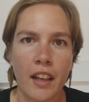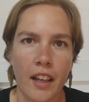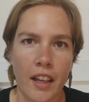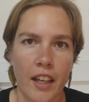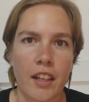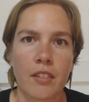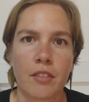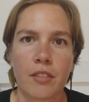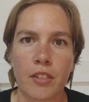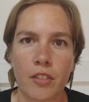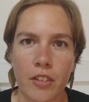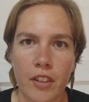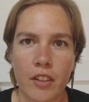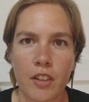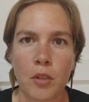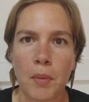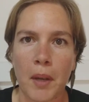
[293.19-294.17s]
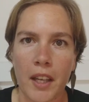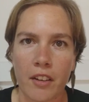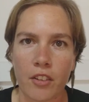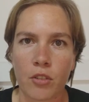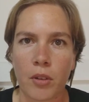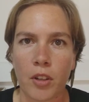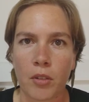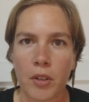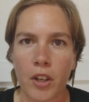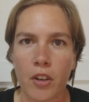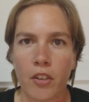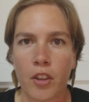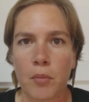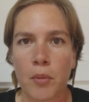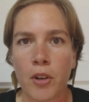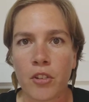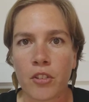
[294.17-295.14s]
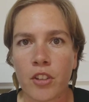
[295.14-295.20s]
and there was this debate as to whether we go to the
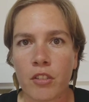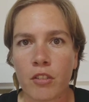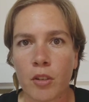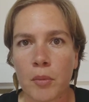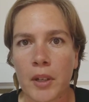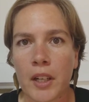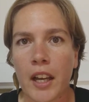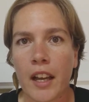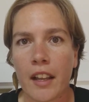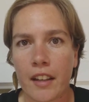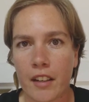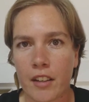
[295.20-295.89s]
emergency room or not.